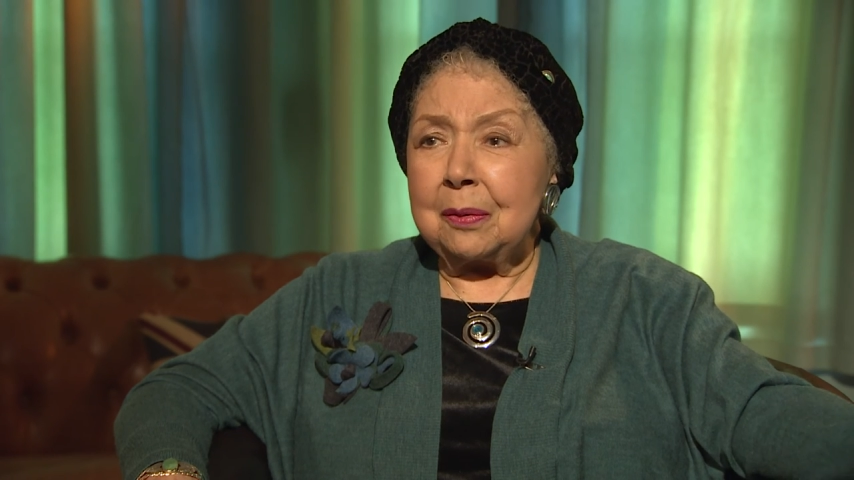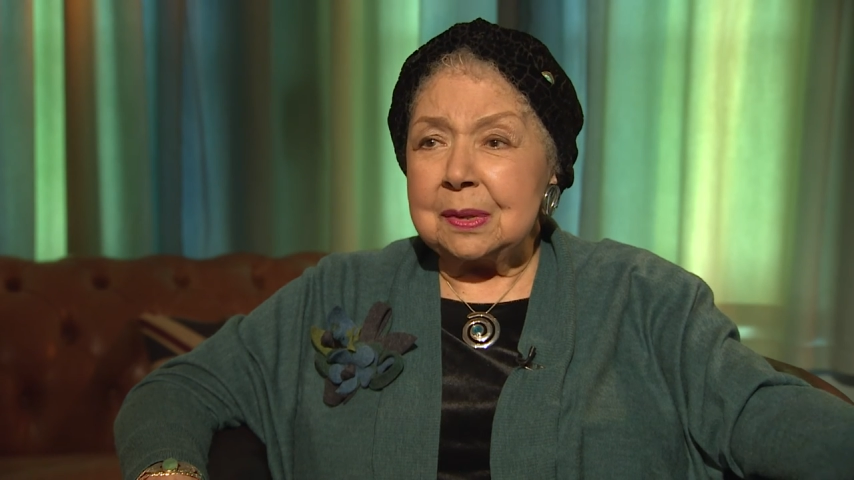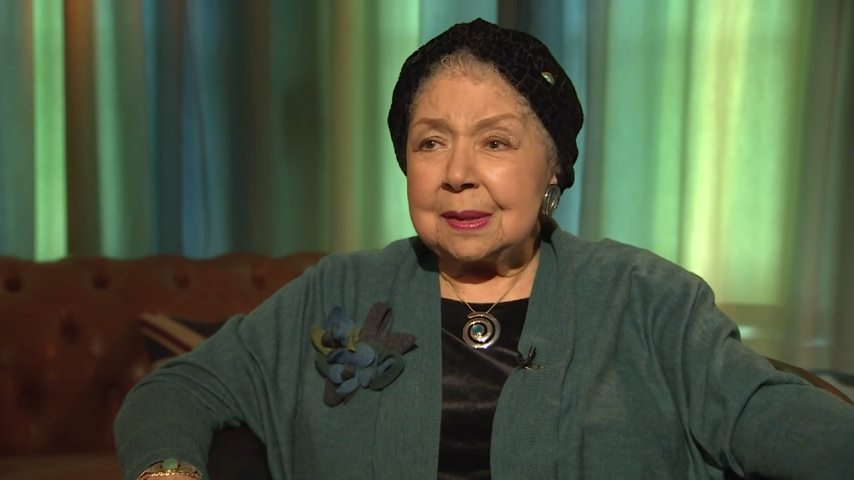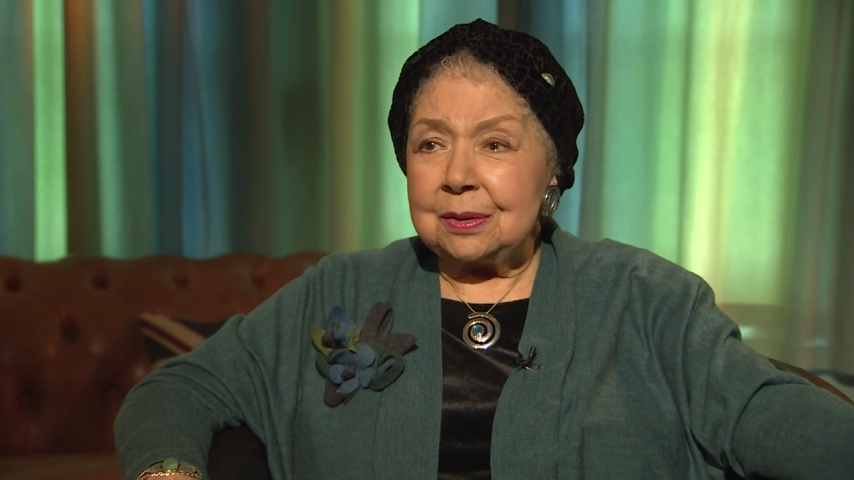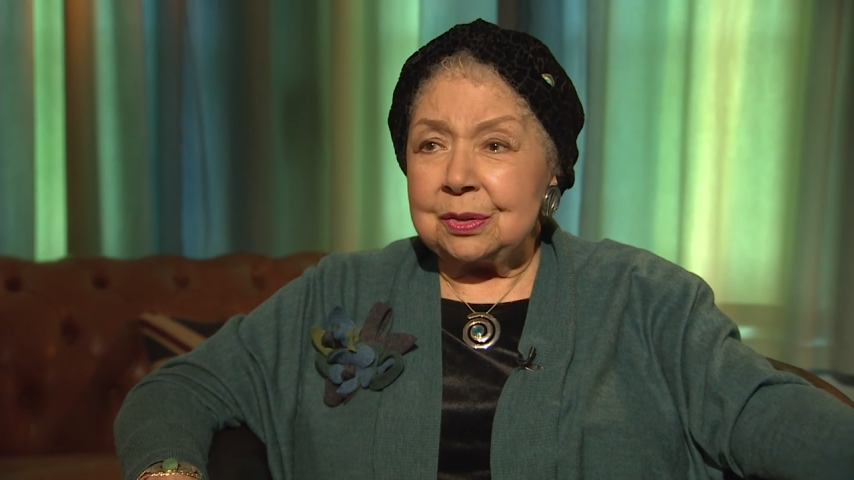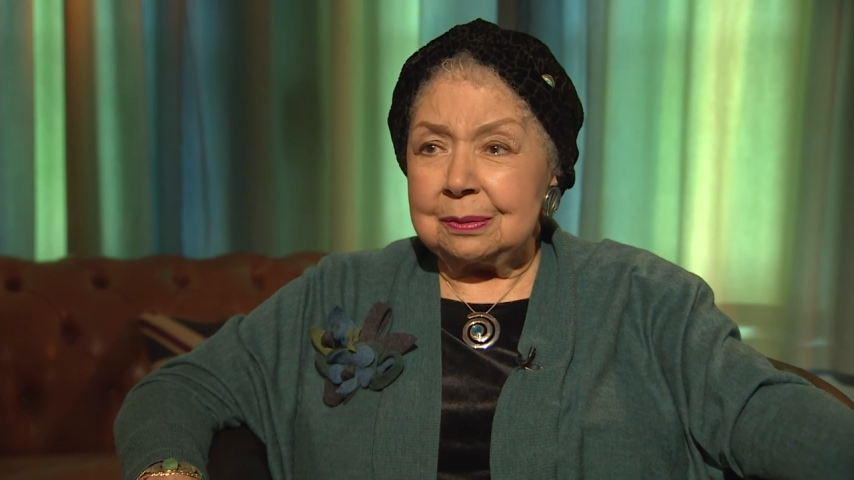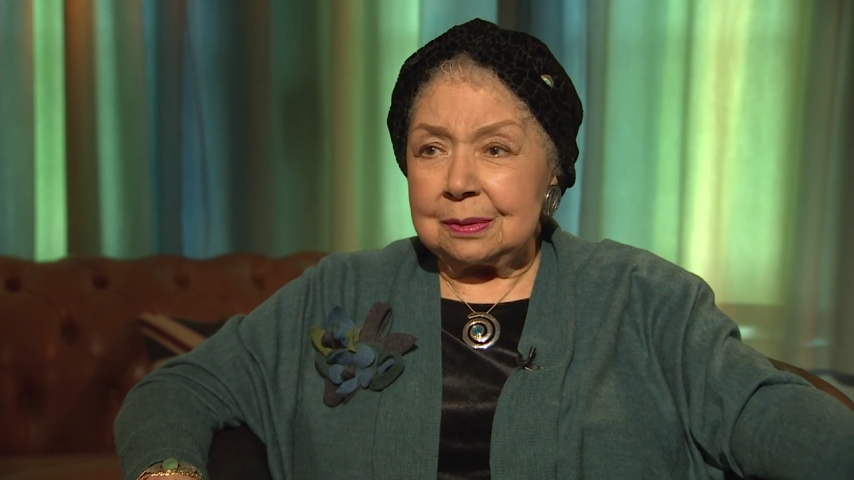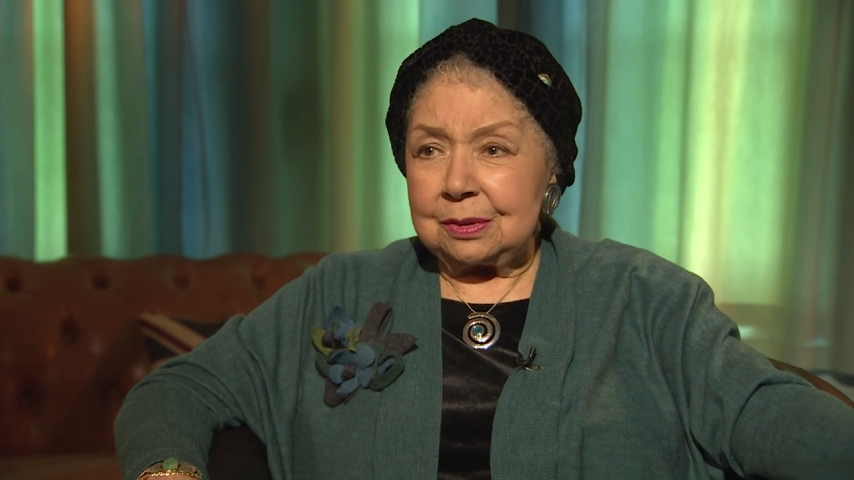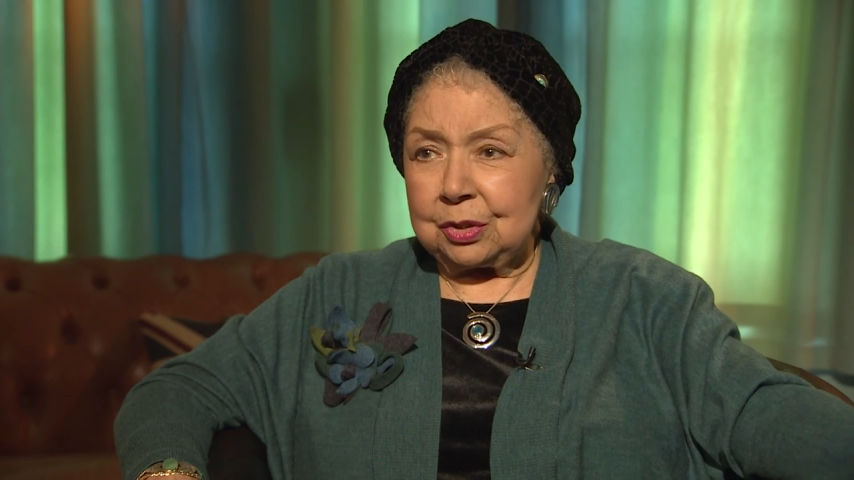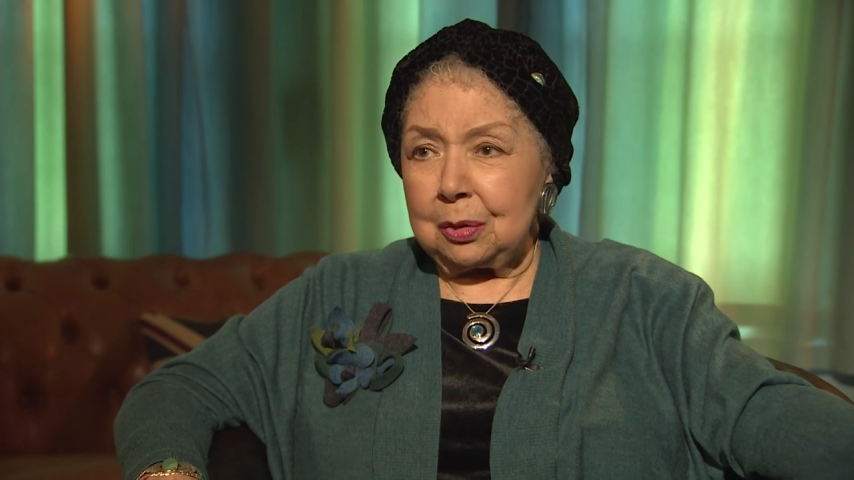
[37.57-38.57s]
I was in
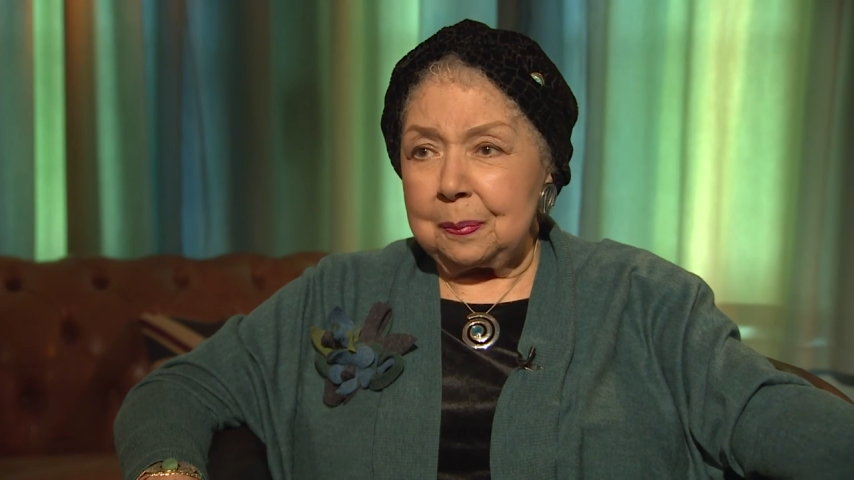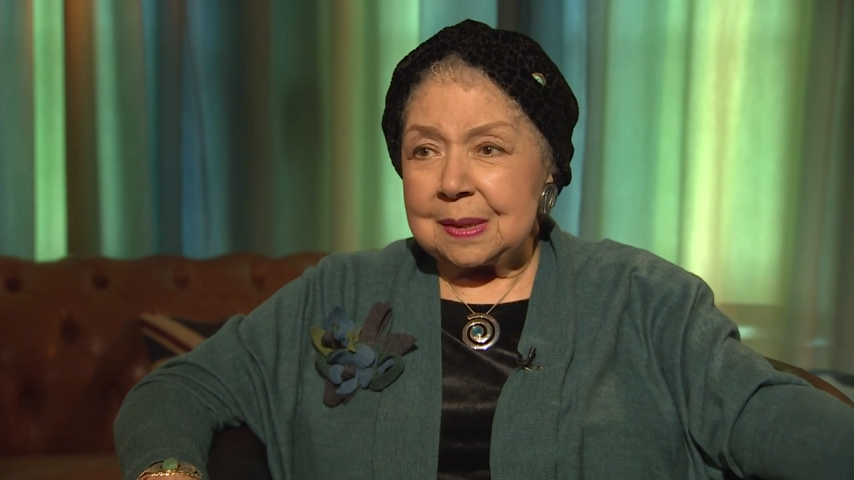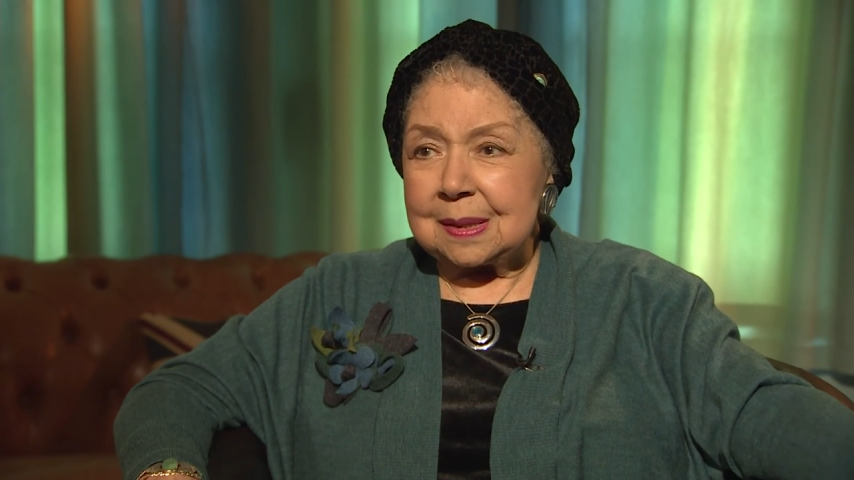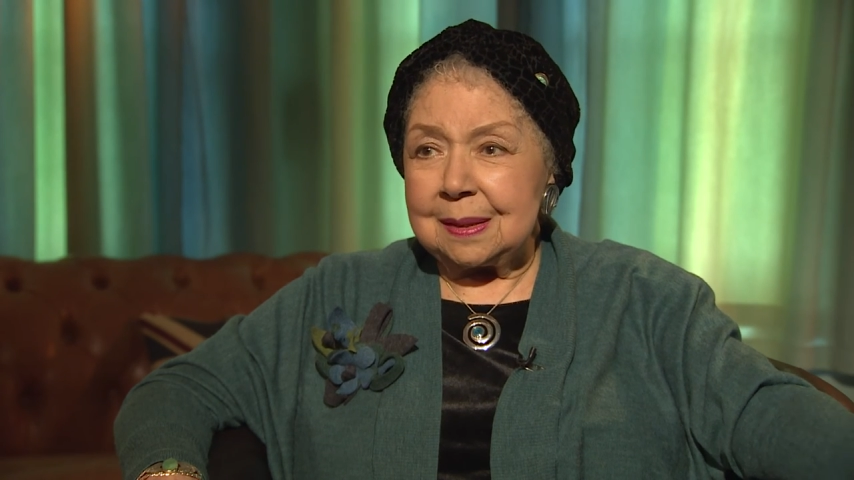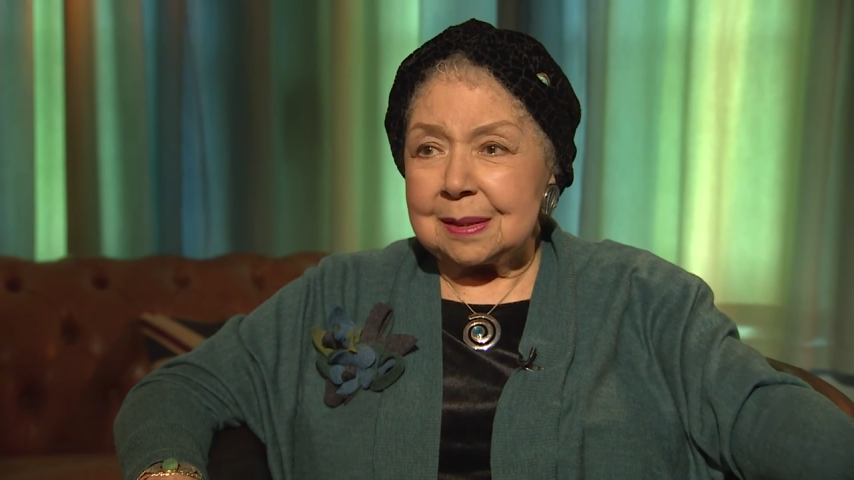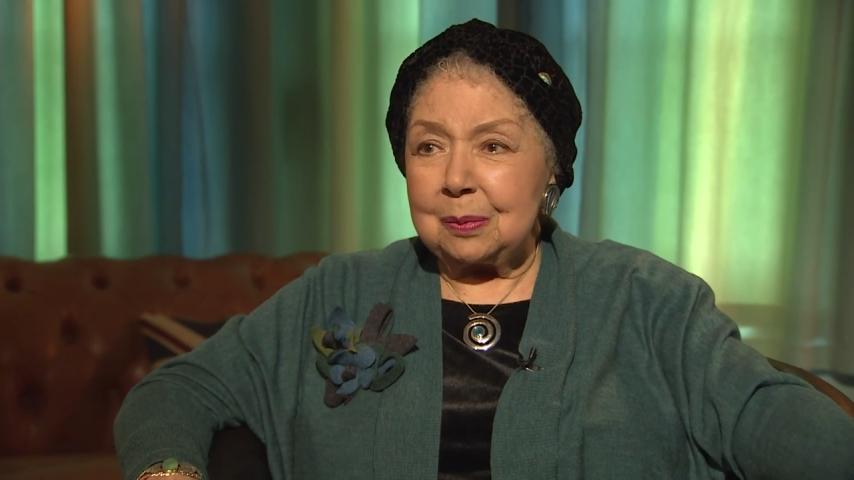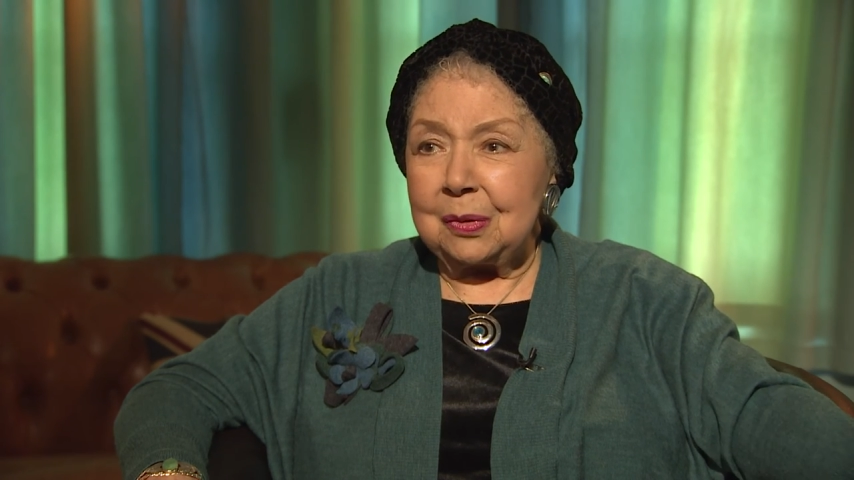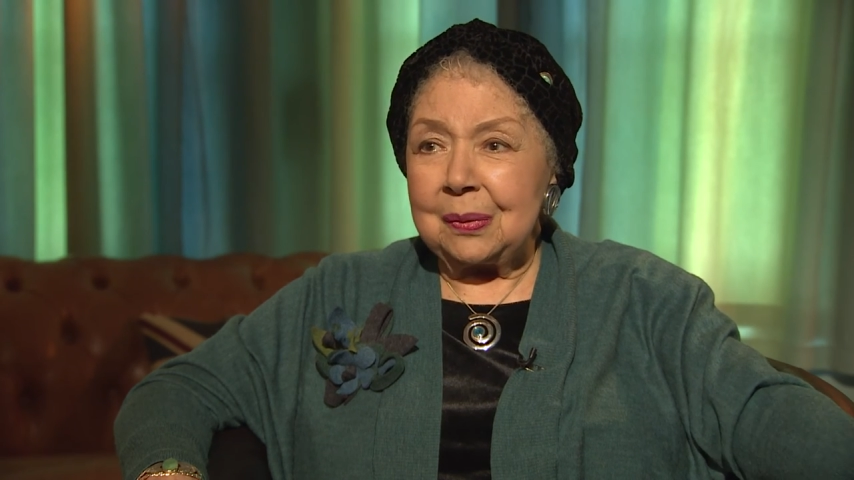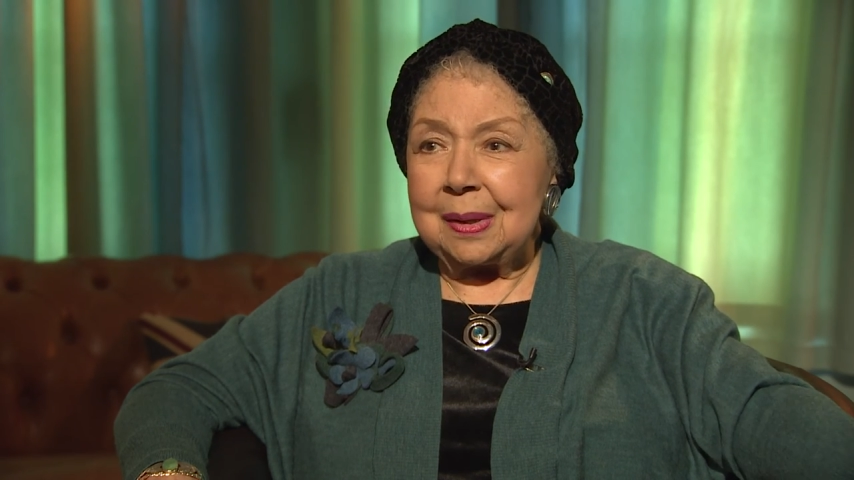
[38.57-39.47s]
show business more or